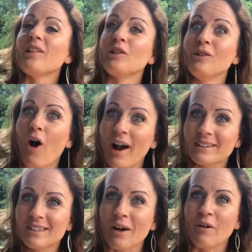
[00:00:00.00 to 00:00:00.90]

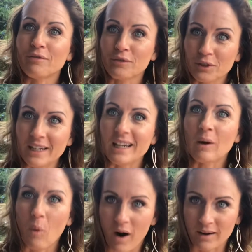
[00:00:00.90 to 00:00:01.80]
Lots of freaking
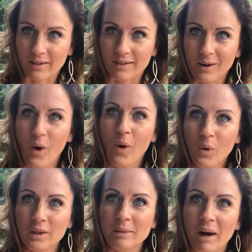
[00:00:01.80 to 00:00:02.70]
water,
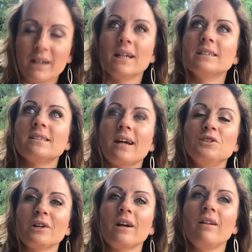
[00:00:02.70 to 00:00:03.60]
holy buckets. I
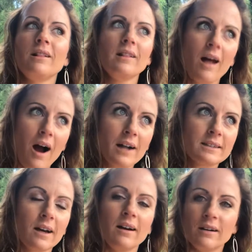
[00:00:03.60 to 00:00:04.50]
drink a lot
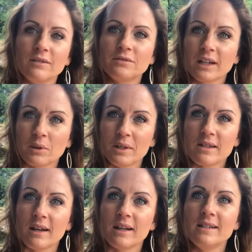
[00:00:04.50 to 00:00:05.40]
of liquids
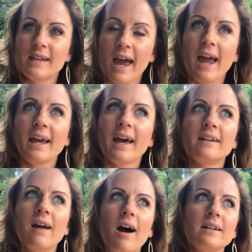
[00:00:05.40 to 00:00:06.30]
in a day, and
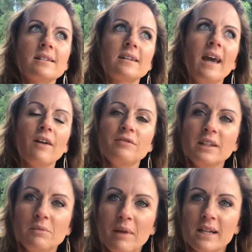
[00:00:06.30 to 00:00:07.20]
not
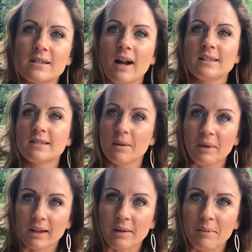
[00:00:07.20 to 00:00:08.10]
caffeine based, not
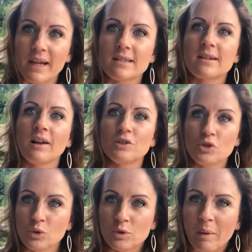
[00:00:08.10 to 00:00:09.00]
stimulant based, not
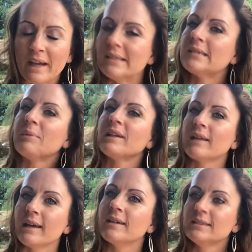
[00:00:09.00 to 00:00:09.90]
juice based, but
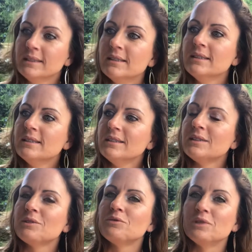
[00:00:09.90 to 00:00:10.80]
like
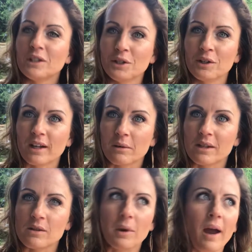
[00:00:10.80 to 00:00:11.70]
really good
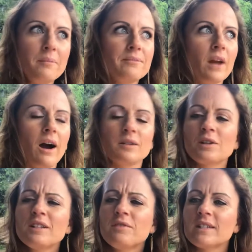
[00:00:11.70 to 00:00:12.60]
liquids, okay? So
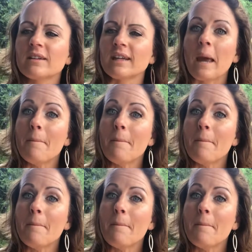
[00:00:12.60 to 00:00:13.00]
that's physically.